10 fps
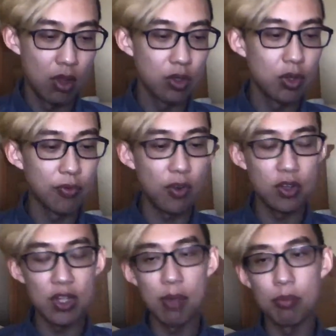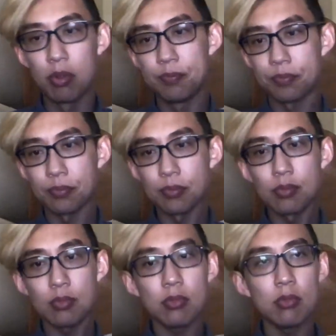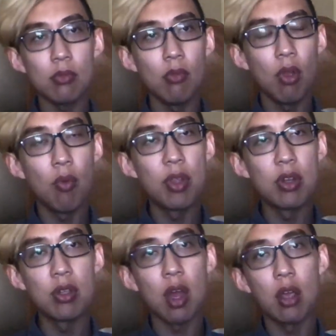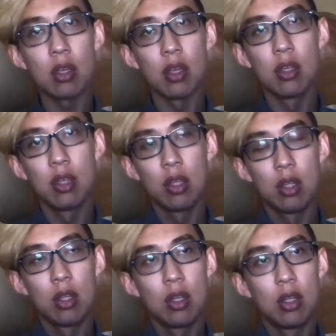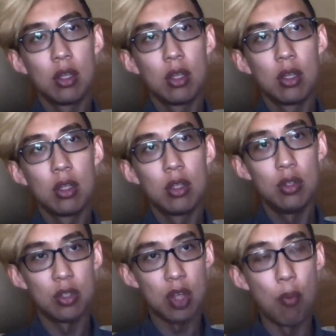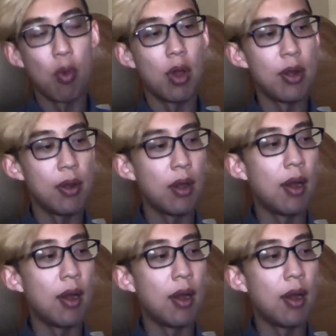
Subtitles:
So for example, when you're talking to someone,